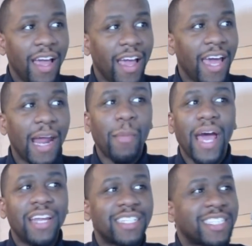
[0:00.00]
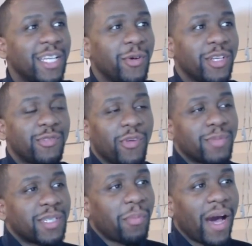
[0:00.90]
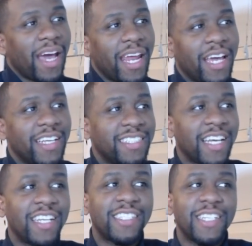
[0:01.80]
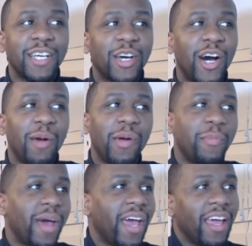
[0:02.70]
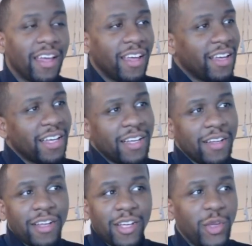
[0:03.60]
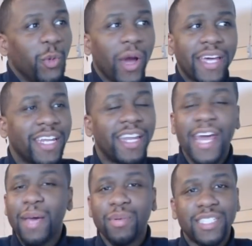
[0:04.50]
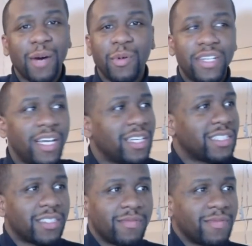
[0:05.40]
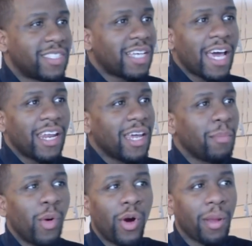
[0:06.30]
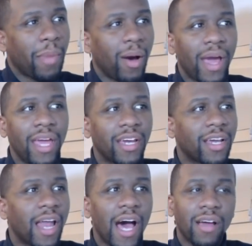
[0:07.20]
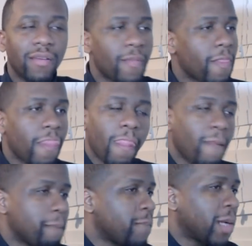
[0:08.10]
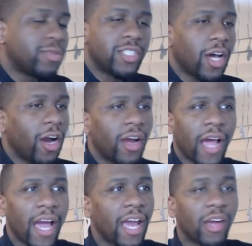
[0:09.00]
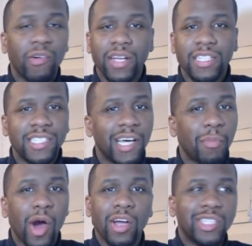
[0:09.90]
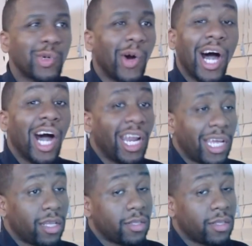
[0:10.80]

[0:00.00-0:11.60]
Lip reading: And I'm gonna have to steal this from somebody that said this in the comment, man. You waking the neighbors up with this. Saturday morning about 8 o'clock. I'm sorry, I gotta crank this up to 100.